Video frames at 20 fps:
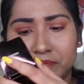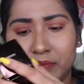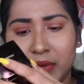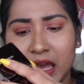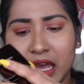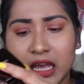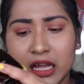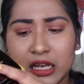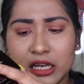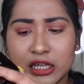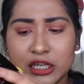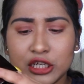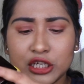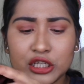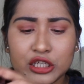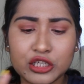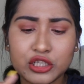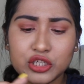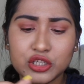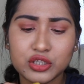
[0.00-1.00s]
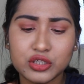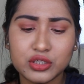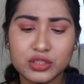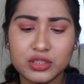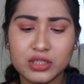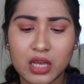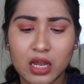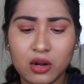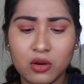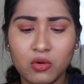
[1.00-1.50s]
palish
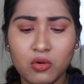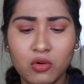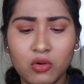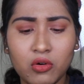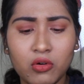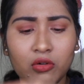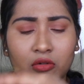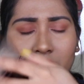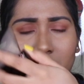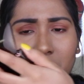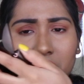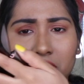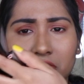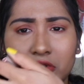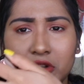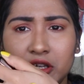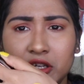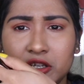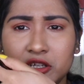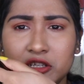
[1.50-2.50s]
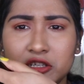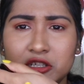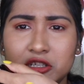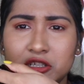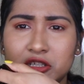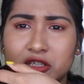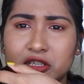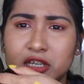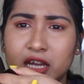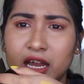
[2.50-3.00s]

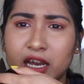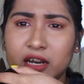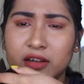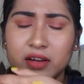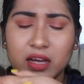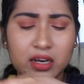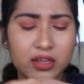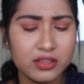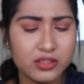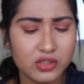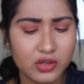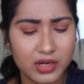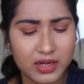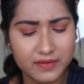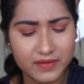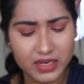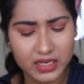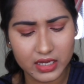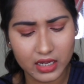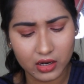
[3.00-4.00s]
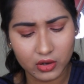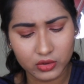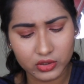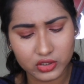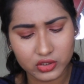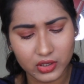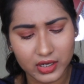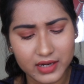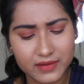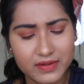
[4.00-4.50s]
yellowish kind of color. It's not even yellow,
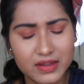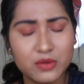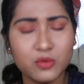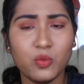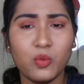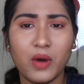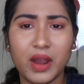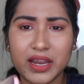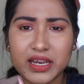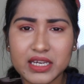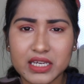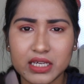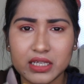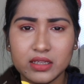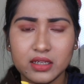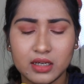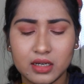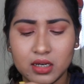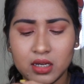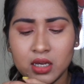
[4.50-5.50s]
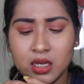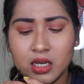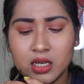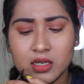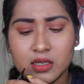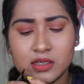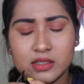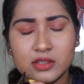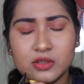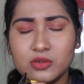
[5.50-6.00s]
it's not even white either.
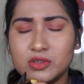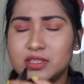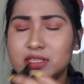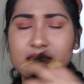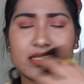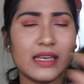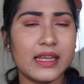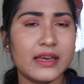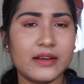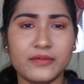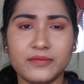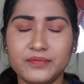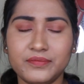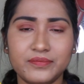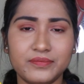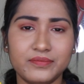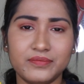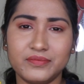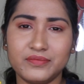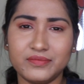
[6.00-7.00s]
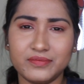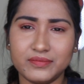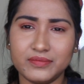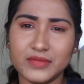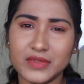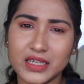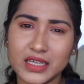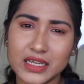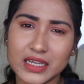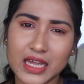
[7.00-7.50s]
So it's just like
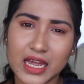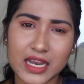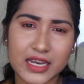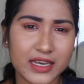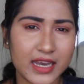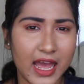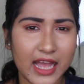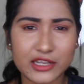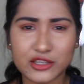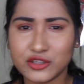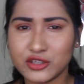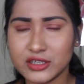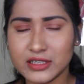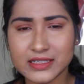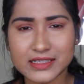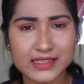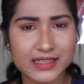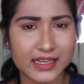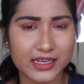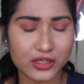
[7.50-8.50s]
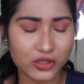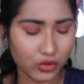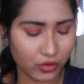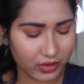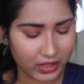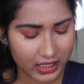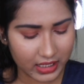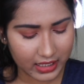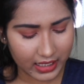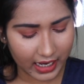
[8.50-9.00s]
a natural skin
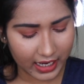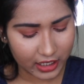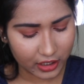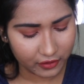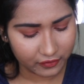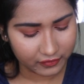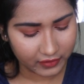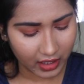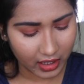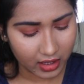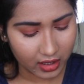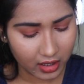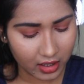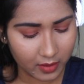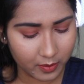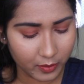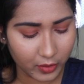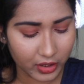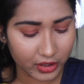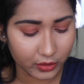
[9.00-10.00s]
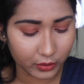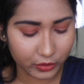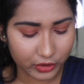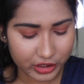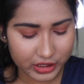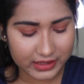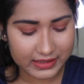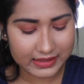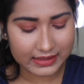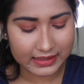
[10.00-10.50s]
tone-y kind of color, but
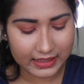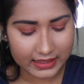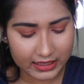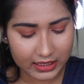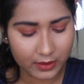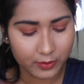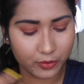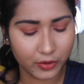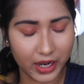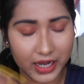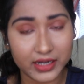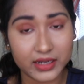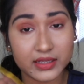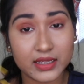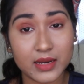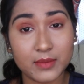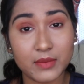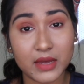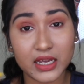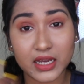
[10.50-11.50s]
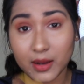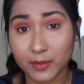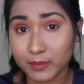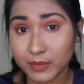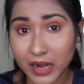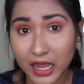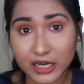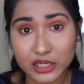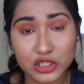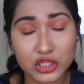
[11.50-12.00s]
which is a little brighter than my
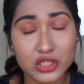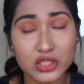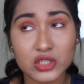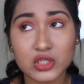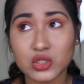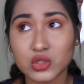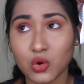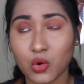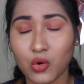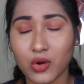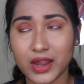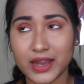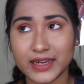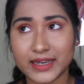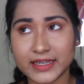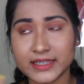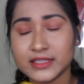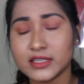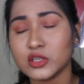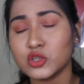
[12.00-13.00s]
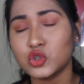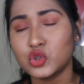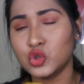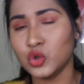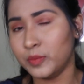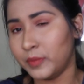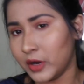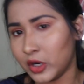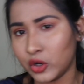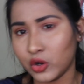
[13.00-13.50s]
complexion. So it is
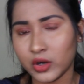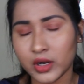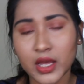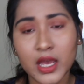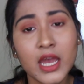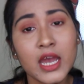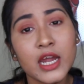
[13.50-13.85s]
super good